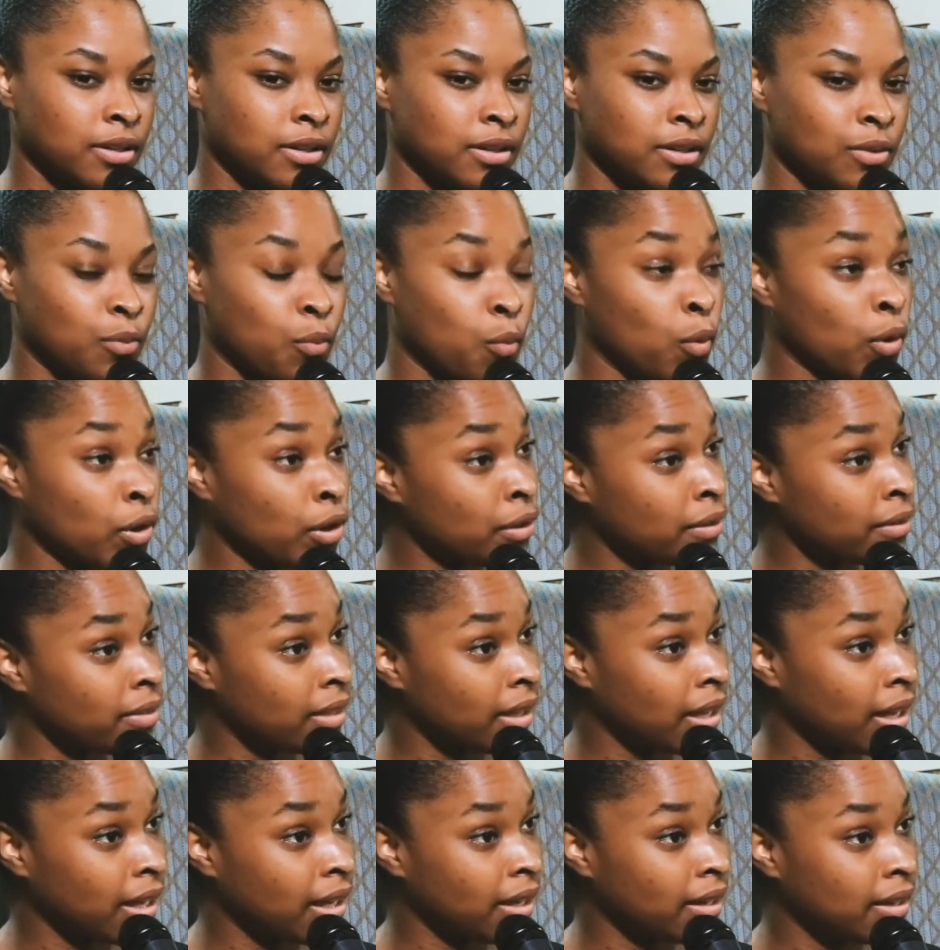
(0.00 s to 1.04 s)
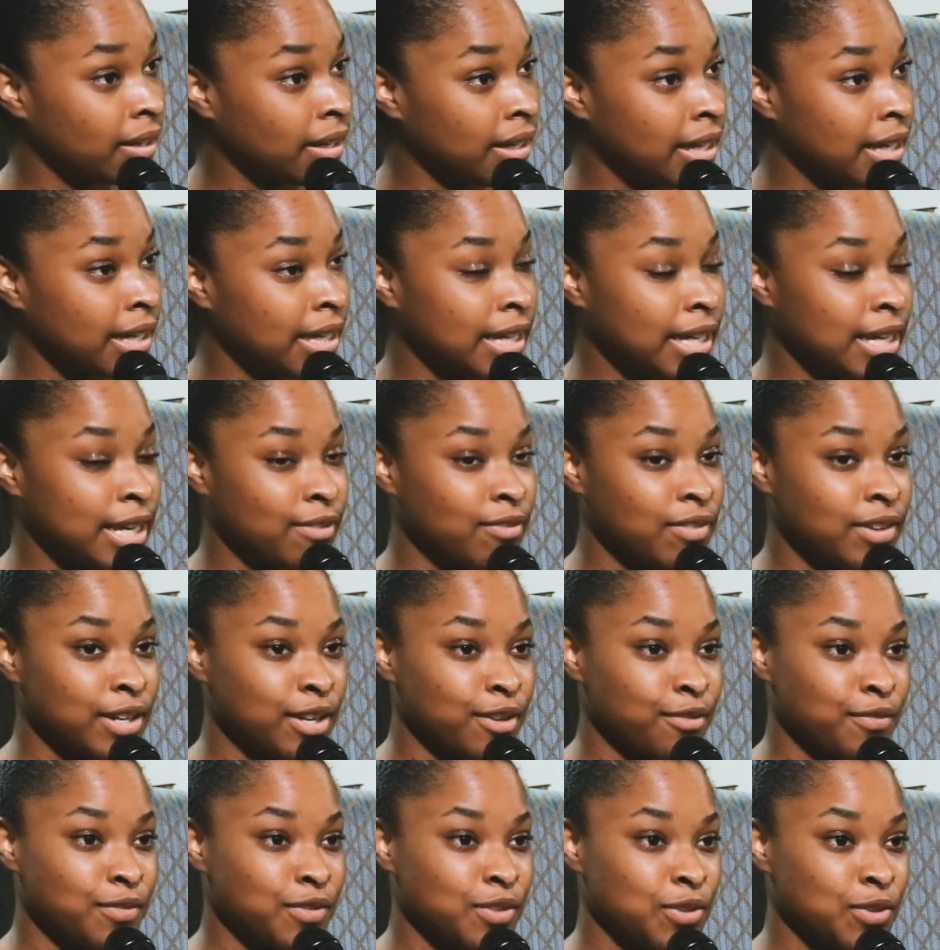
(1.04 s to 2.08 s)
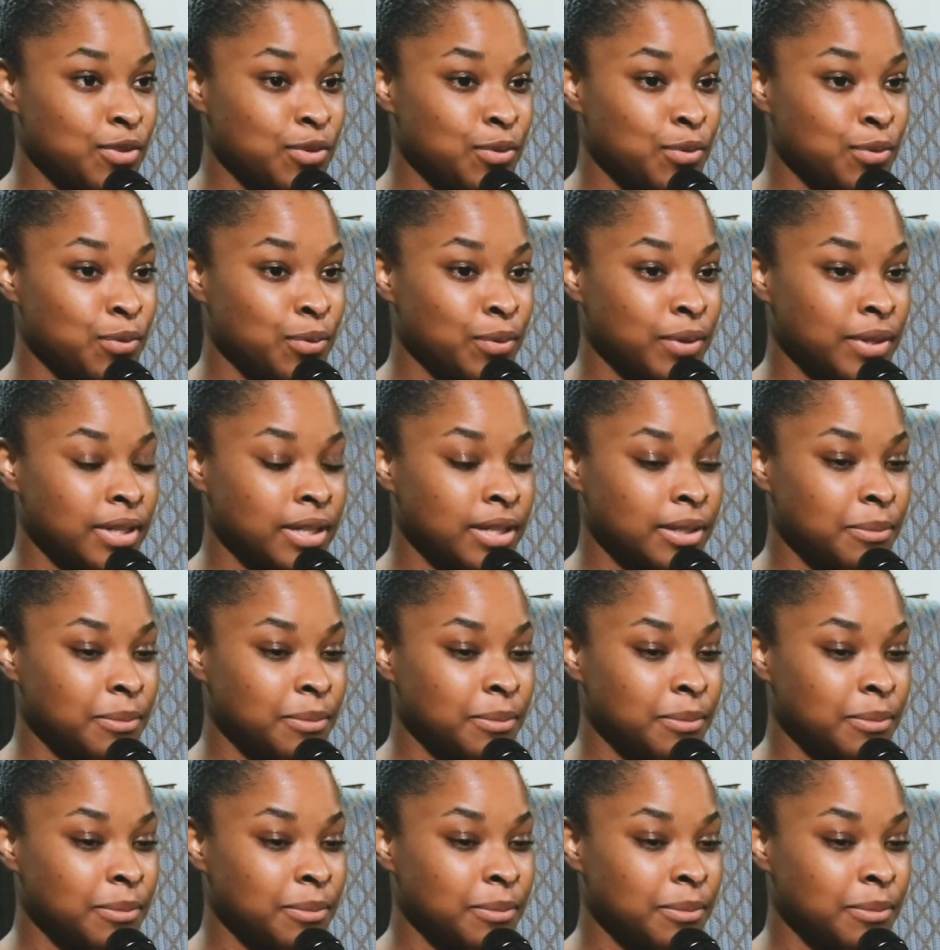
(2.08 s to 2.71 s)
worthy, even if you